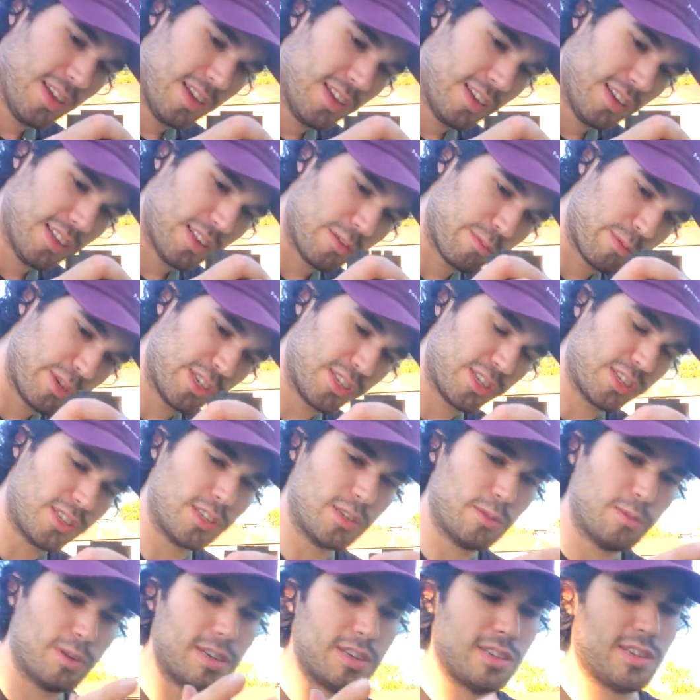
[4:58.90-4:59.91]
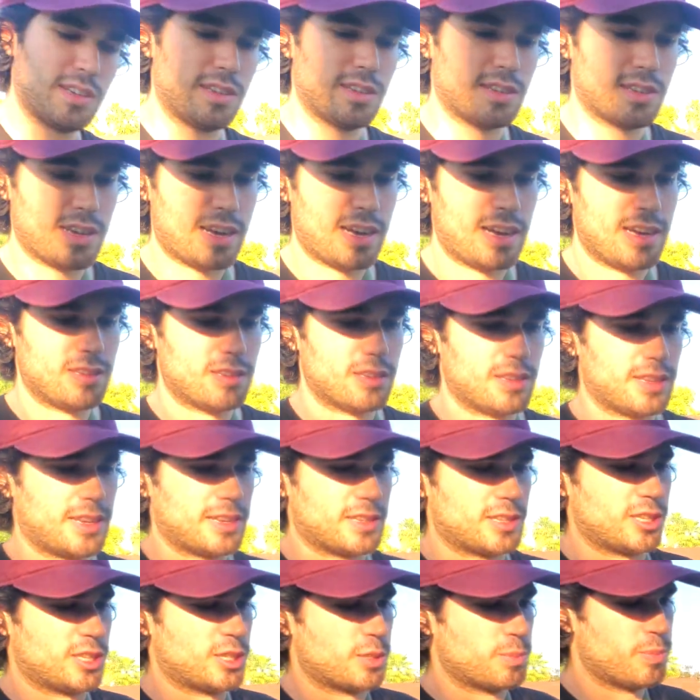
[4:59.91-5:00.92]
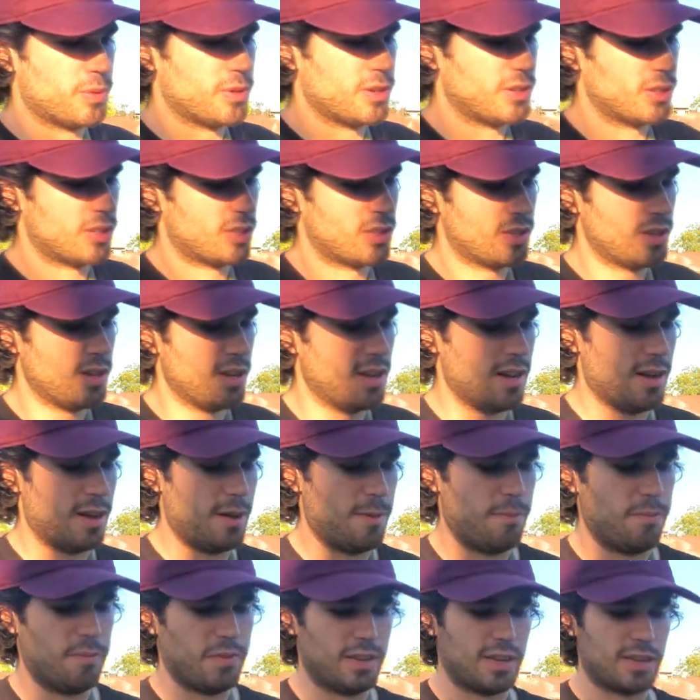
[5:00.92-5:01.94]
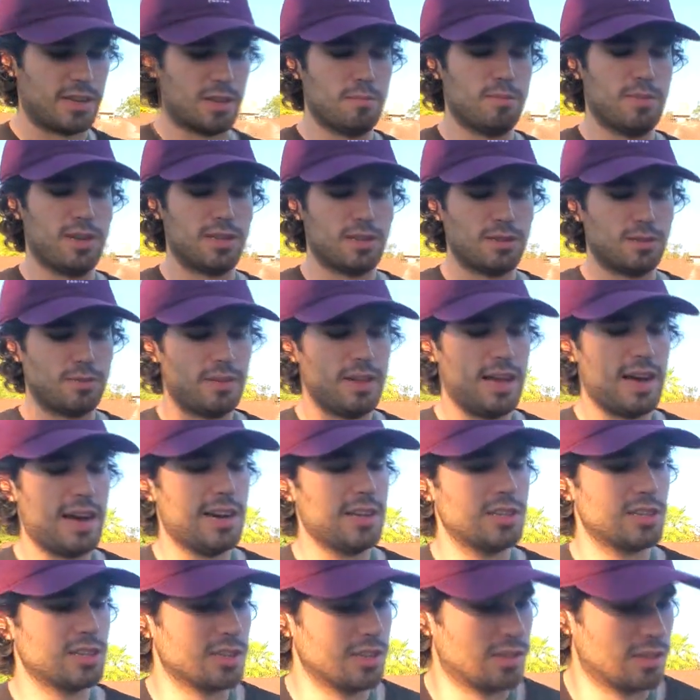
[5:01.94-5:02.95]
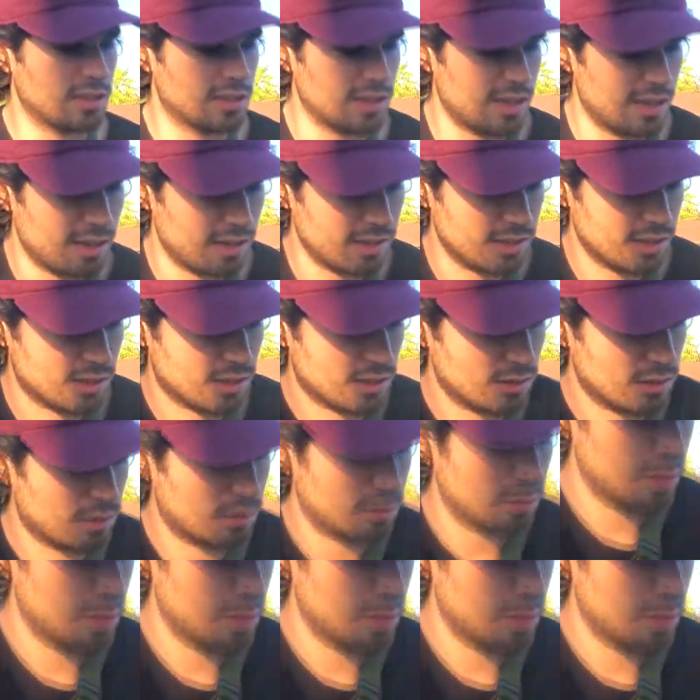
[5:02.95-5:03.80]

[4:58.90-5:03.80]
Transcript: And the real steel one is designed to like disperse um, like the muzzle flash because it's got all these little